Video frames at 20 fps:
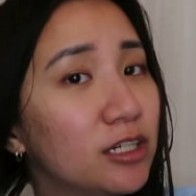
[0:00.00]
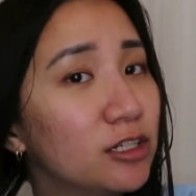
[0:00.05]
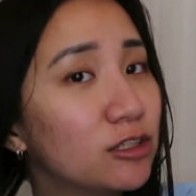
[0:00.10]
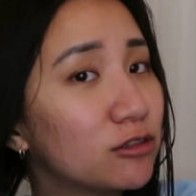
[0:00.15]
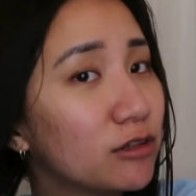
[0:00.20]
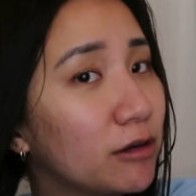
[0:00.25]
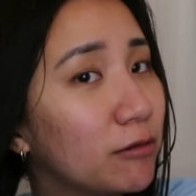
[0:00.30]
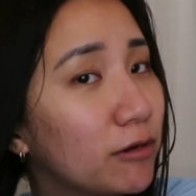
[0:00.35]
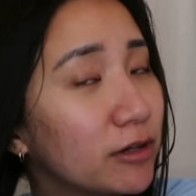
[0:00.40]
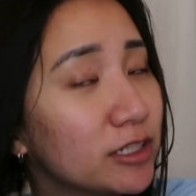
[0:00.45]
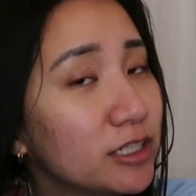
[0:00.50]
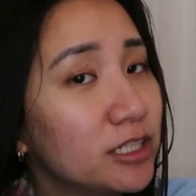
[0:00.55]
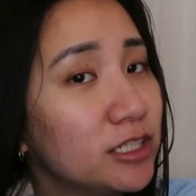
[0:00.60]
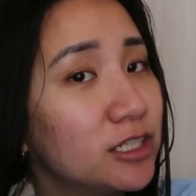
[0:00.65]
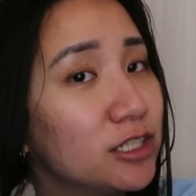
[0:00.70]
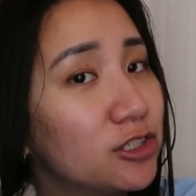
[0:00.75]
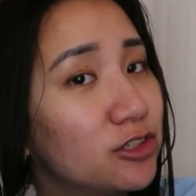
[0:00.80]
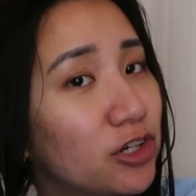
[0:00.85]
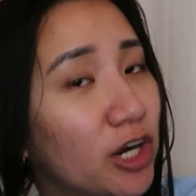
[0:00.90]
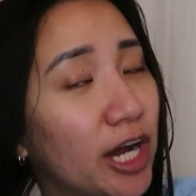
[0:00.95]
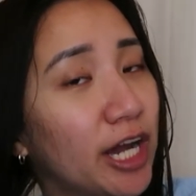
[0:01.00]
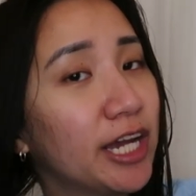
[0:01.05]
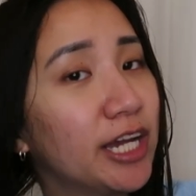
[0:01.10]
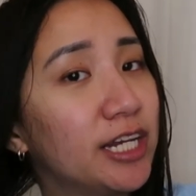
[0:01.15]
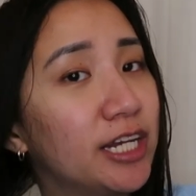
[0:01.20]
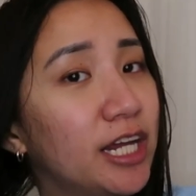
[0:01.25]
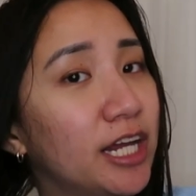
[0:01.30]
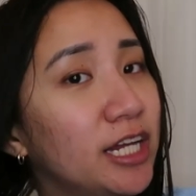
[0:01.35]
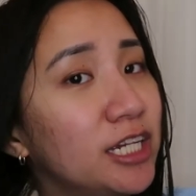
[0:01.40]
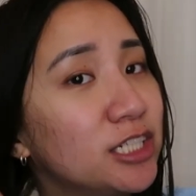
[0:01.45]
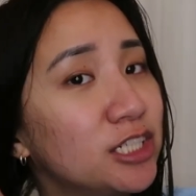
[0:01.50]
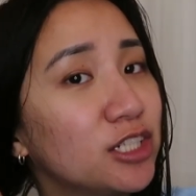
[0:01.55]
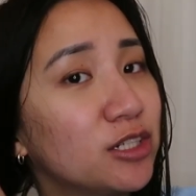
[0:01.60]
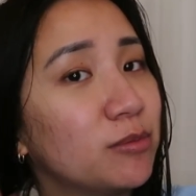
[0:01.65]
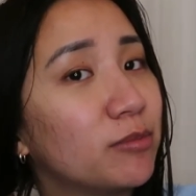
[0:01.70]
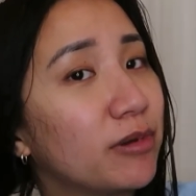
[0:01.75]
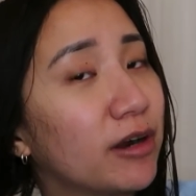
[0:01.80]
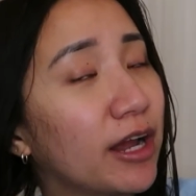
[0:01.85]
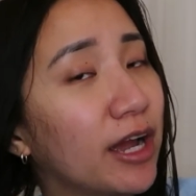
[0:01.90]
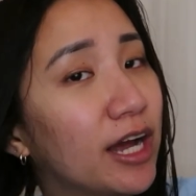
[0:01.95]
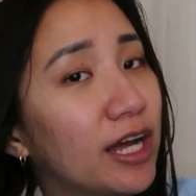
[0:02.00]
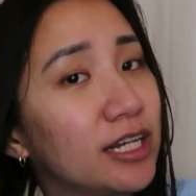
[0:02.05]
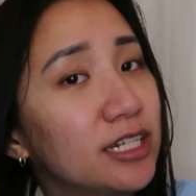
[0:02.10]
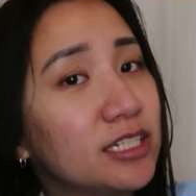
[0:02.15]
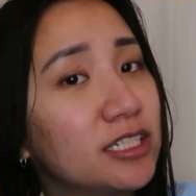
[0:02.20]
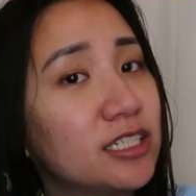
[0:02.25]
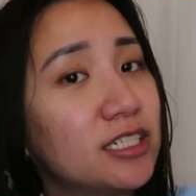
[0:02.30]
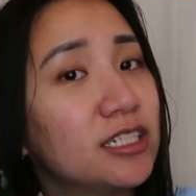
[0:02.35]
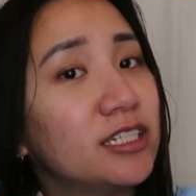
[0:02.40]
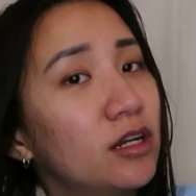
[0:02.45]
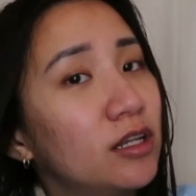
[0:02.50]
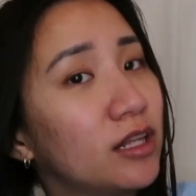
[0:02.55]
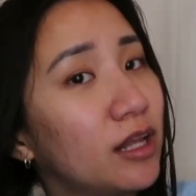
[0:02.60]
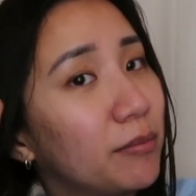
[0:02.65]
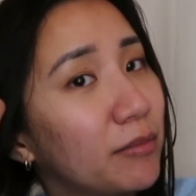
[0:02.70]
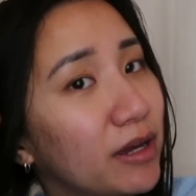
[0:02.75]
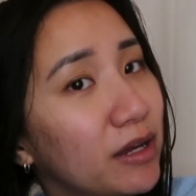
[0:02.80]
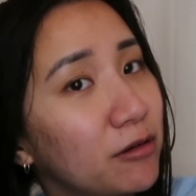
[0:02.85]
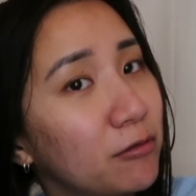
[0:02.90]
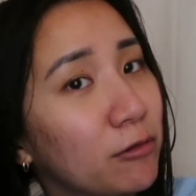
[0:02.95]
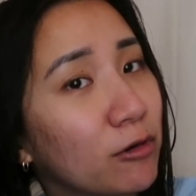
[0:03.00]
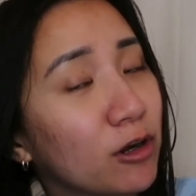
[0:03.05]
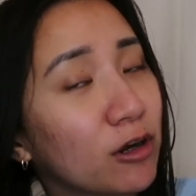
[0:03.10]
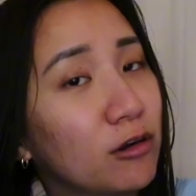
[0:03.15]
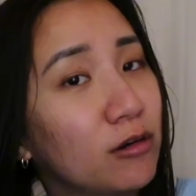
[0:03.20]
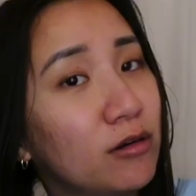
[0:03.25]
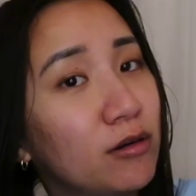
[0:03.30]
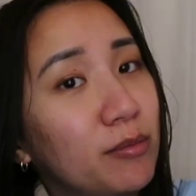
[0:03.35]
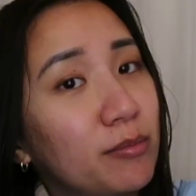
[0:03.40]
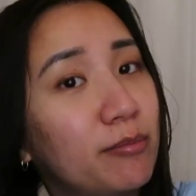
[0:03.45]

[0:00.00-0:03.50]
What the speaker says: So I wanted to try an Asian brand that might work